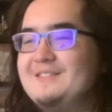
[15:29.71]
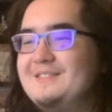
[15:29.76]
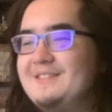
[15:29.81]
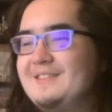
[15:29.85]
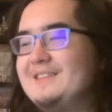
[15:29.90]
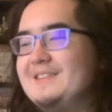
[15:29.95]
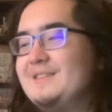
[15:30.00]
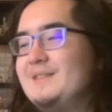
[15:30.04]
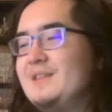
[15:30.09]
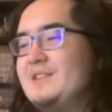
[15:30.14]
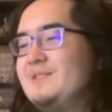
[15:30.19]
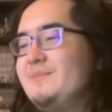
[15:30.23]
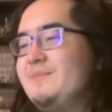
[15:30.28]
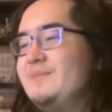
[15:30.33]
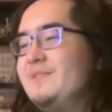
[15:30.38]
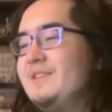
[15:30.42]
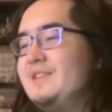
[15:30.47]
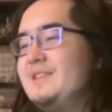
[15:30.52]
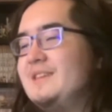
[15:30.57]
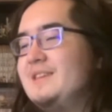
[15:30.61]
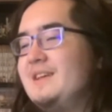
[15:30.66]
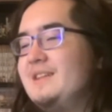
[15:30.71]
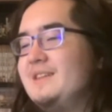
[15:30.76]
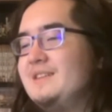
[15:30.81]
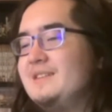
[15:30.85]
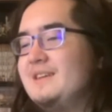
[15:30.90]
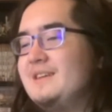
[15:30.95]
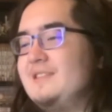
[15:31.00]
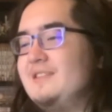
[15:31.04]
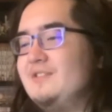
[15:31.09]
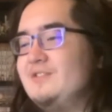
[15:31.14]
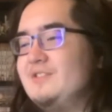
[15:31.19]
let's say it like
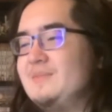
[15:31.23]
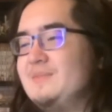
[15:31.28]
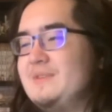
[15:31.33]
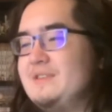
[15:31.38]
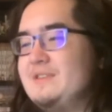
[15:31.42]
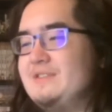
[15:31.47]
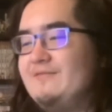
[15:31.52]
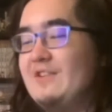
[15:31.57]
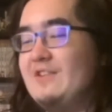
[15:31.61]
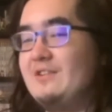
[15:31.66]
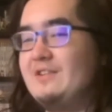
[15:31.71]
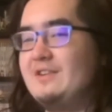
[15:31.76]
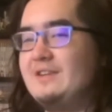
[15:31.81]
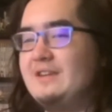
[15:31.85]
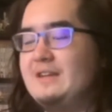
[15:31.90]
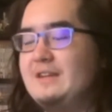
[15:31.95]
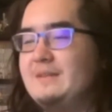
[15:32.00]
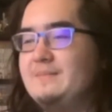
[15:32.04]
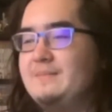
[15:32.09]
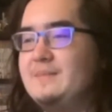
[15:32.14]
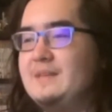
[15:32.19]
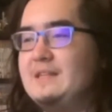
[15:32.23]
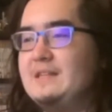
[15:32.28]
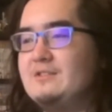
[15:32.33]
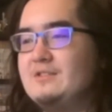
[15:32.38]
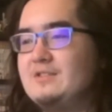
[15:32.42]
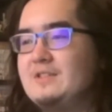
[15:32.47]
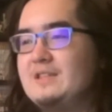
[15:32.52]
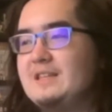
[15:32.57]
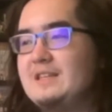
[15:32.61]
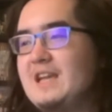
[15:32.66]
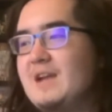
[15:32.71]
that. And there's some very
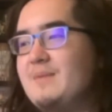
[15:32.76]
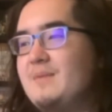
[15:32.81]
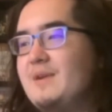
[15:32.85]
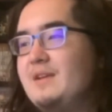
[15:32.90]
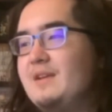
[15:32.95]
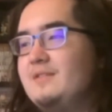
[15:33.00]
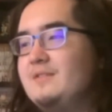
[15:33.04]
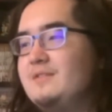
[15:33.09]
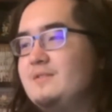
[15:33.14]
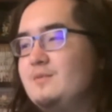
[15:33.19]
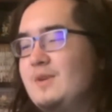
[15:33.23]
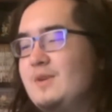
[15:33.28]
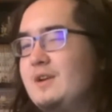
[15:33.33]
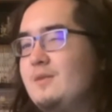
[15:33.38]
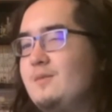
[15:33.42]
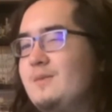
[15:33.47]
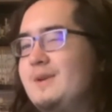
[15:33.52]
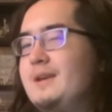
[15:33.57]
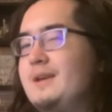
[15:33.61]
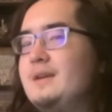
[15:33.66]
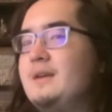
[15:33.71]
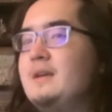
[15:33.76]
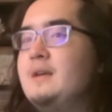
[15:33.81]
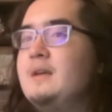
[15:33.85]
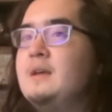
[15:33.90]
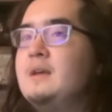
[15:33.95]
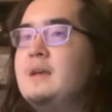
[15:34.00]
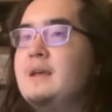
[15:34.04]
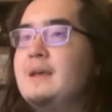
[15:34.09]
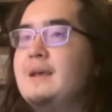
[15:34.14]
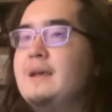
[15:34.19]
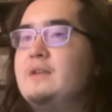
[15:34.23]
interesting camera angles, wink wink,
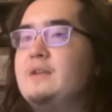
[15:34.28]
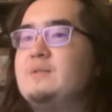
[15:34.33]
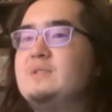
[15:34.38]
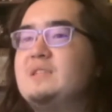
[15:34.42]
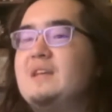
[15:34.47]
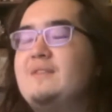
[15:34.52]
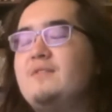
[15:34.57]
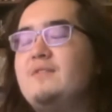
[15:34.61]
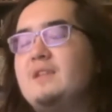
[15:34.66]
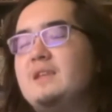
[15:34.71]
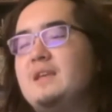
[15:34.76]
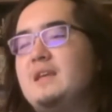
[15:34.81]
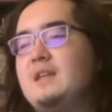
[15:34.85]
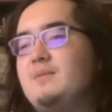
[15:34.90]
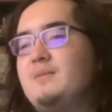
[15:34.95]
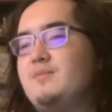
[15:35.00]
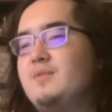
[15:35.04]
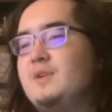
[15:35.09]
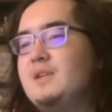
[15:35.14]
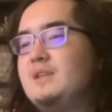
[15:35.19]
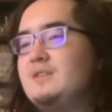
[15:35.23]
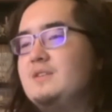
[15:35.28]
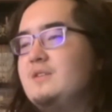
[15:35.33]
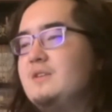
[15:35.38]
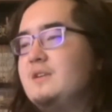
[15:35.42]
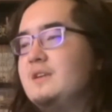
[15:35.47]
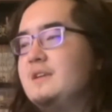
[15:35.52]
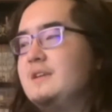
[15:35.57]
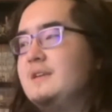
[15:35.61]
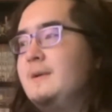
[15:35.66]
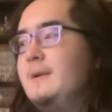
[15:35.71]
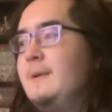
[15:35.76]
and it was definitely getting pretty
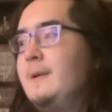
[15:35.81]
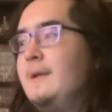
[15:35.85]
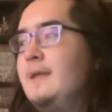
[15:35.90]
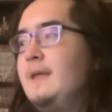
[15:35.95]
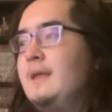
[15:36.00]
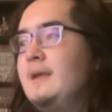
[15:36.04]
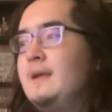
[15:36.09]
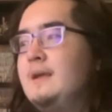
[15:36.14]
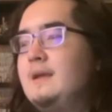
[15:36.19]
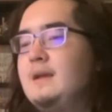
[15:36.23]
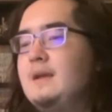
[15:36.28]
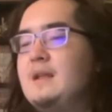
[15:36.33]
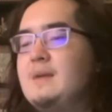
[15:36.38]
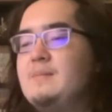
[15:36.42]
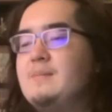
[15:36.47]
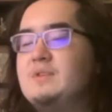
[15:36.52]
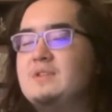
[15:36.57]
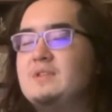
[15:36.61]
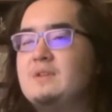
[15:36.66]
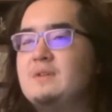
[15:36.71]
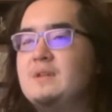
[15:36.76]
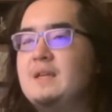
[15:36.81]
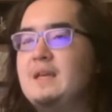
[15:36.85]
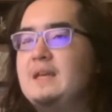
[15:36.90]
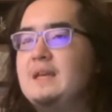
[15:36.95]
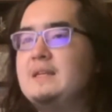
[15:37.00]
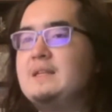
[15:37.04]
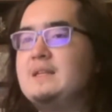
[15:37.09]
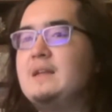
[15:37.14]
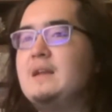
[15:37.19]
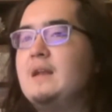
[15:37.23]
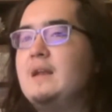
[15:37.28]
dark in episode
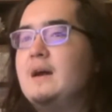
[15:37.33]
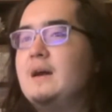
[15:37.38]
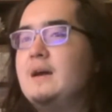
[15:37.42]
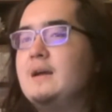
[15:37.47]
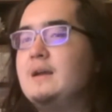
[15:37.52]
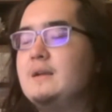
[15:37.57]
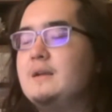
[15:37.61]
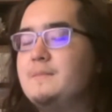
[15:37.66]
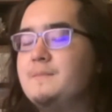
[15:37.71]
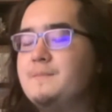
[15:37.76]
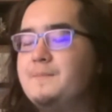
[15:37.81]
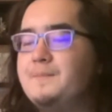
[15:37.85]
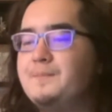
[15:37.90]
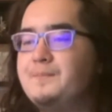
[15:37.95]
8 and 9.